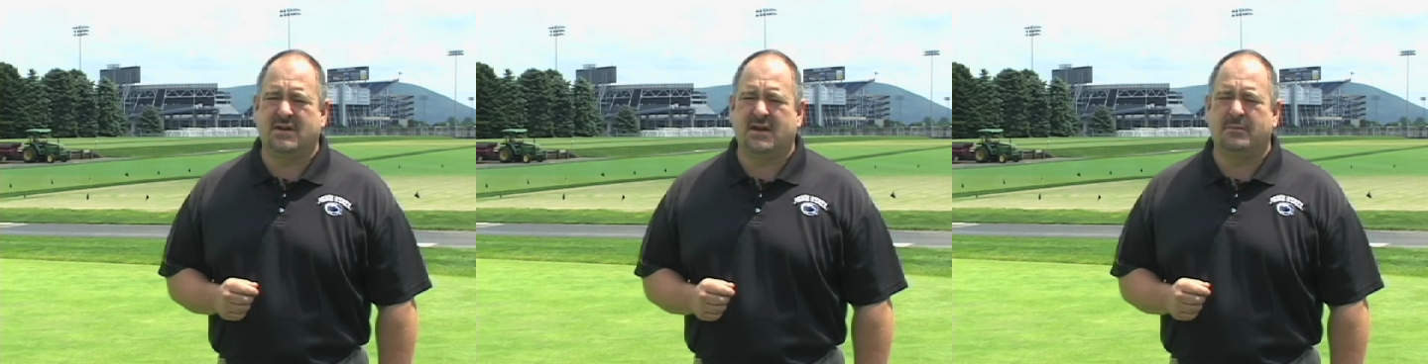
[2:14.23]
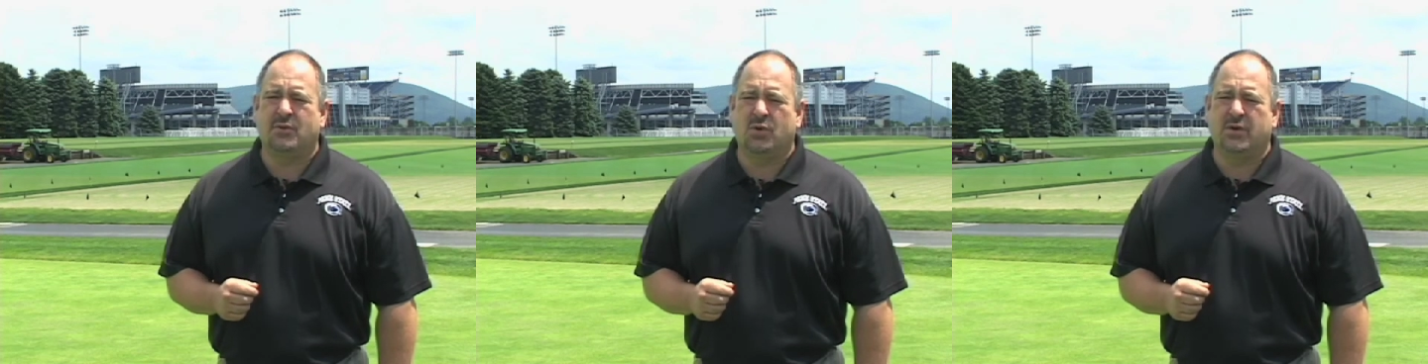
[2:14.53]
and
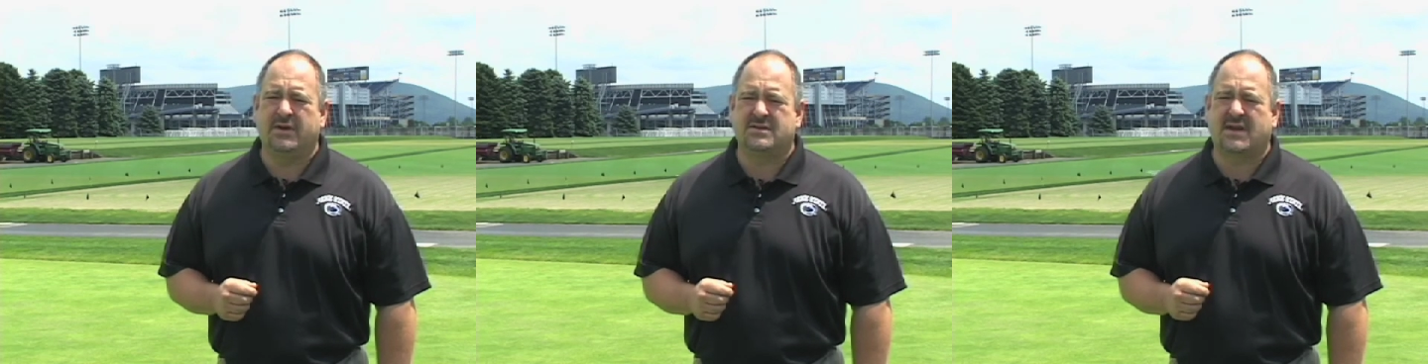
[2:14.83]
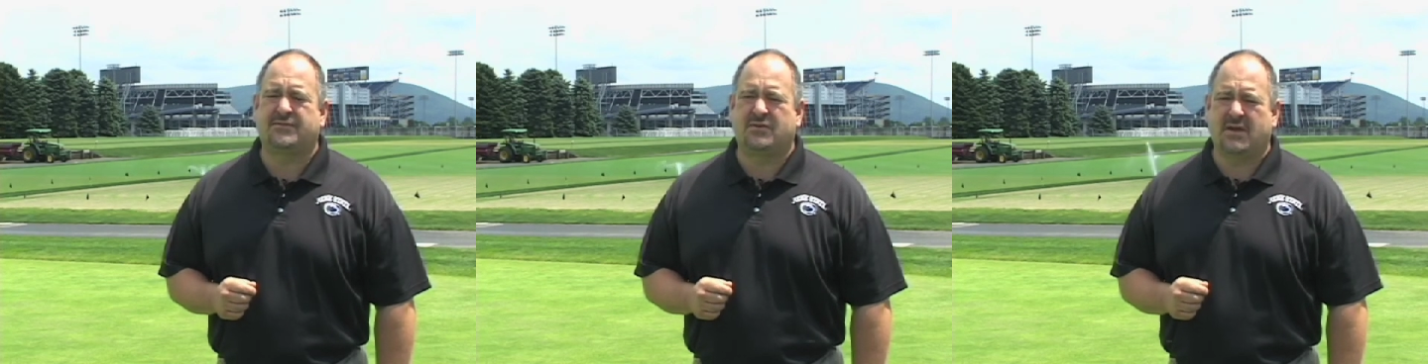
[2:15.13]
employees
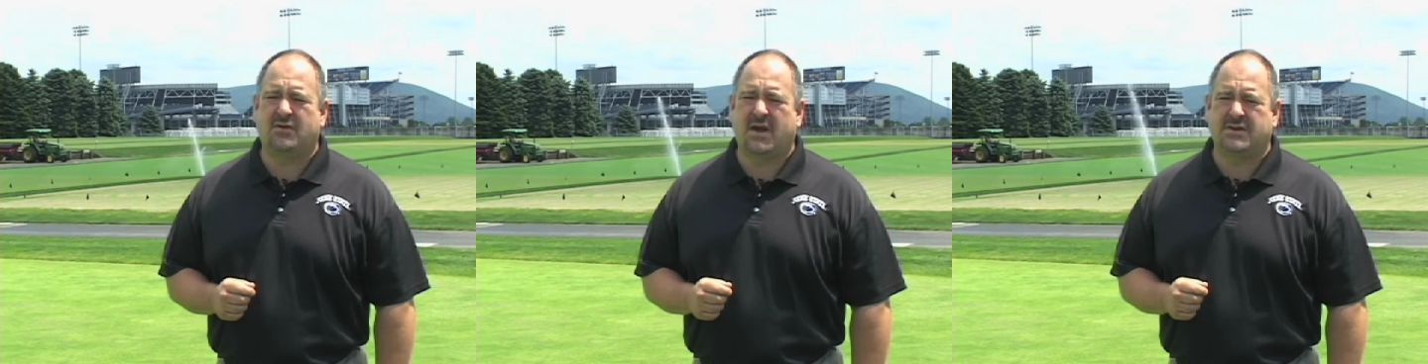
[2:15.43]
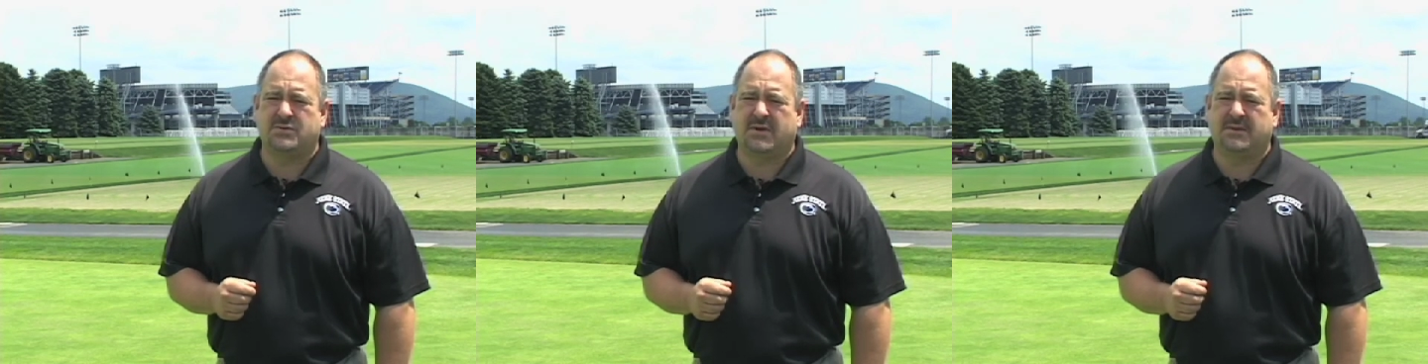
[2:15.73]
after they
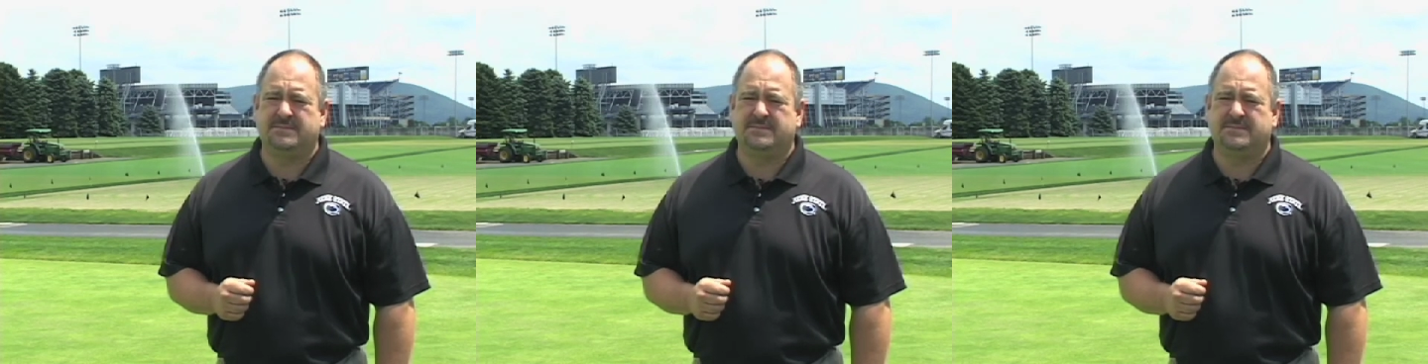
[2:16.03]
graduate.